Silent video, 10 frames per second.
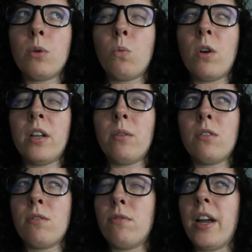The one
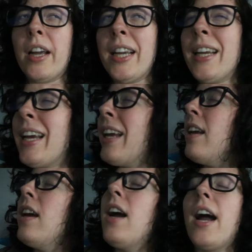that's. I can't,
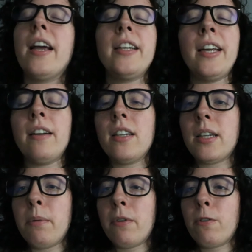I can't
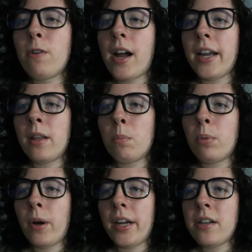seem to find the
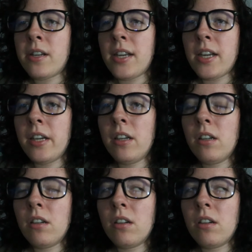pricing